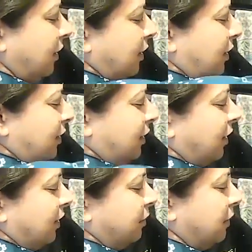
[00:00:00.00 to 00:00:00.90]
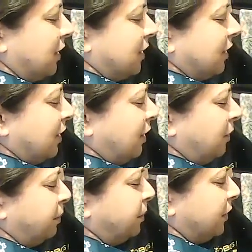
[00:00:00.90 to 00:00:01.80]
and then mix it
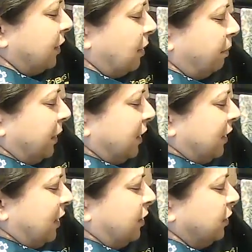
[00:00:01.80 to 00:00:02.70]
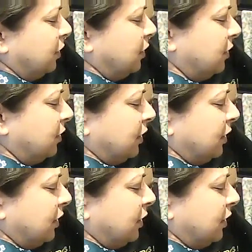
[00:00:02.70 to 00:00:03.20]
up and down,